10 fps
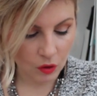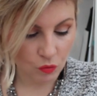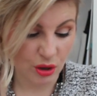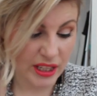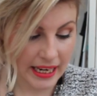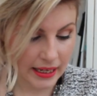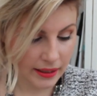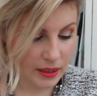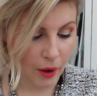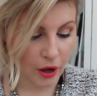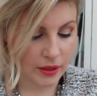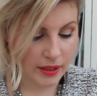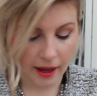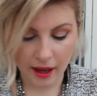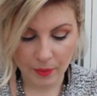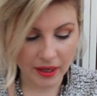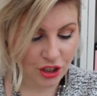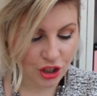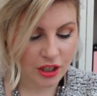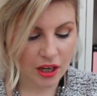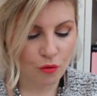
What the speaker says: routine, I suppose, and it's just